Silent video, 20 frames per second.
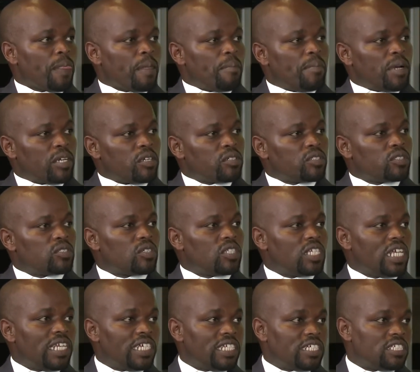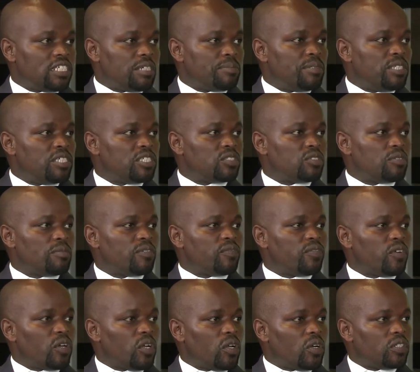But also the leadership needs to be
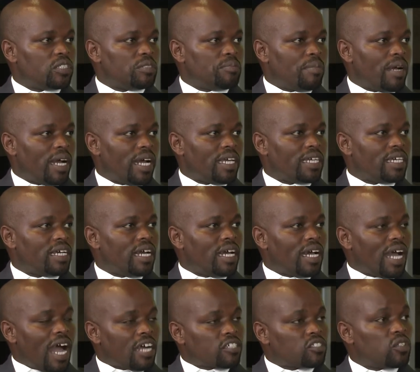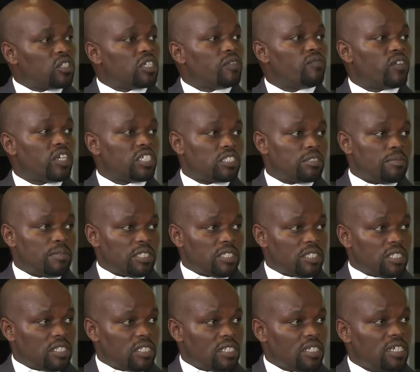followed by uh, actual
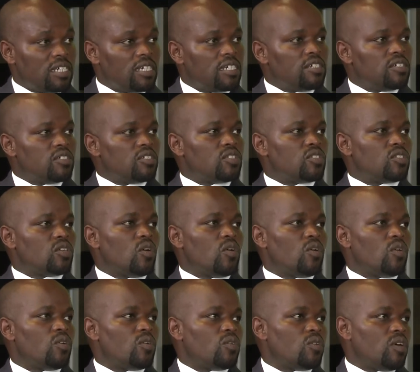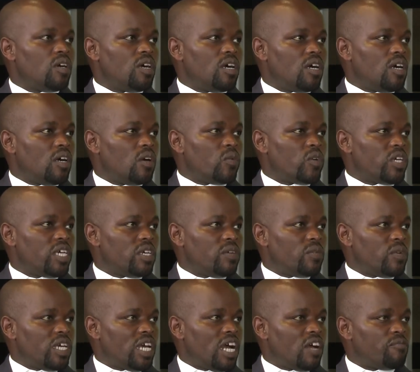investments. So uh, we,
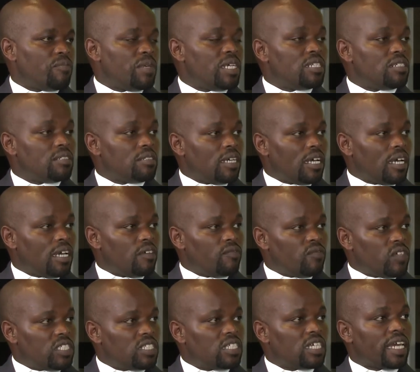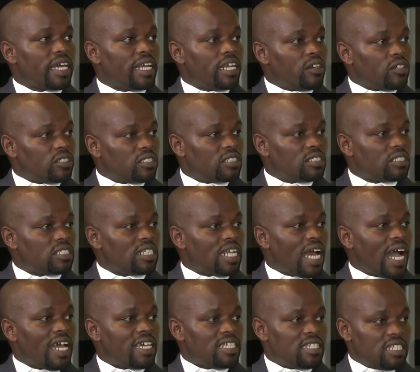we have been uh, investing a lot in
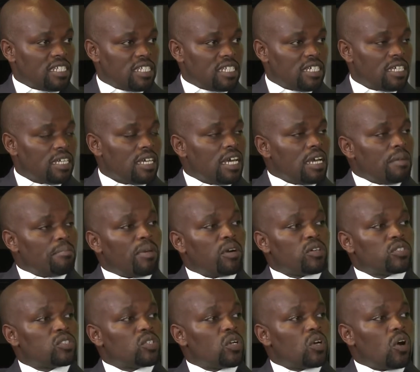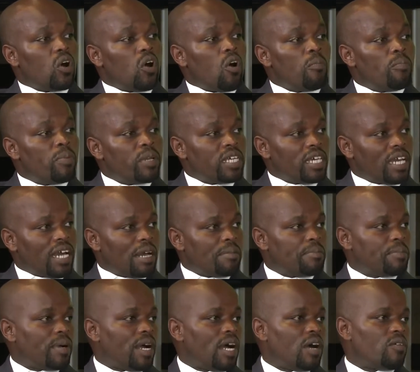ICT, but also opening
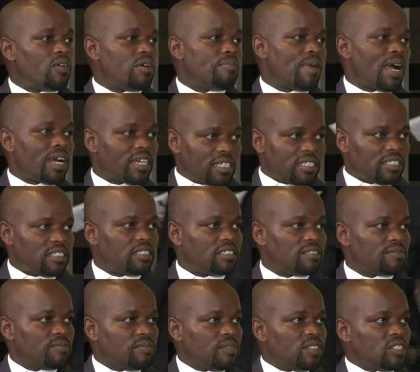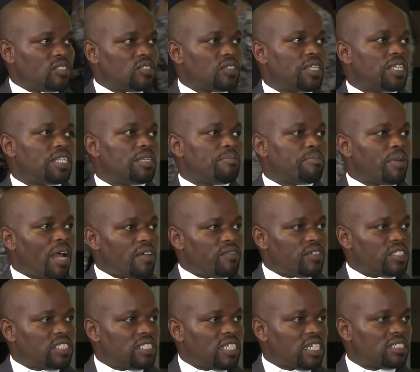up our market so that the
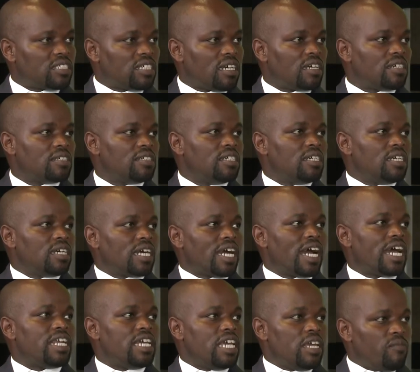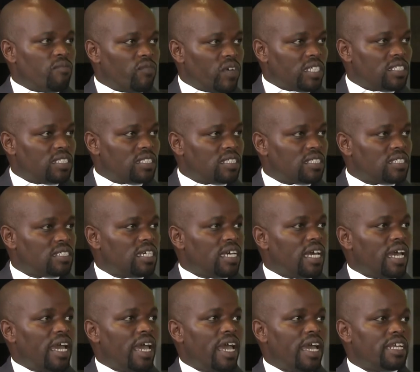private sector can invest
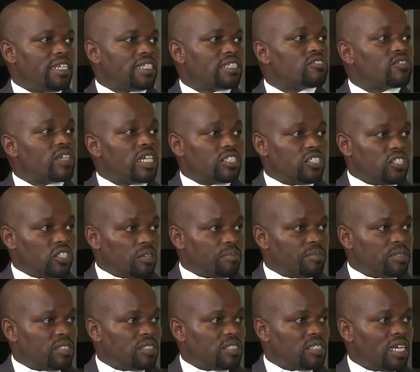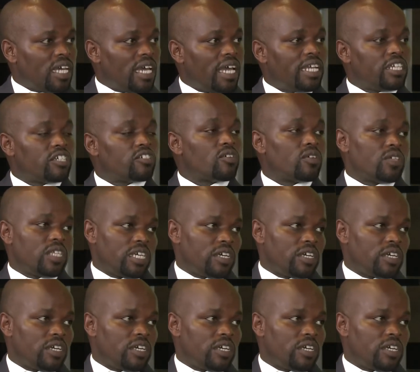and create jobs and grow the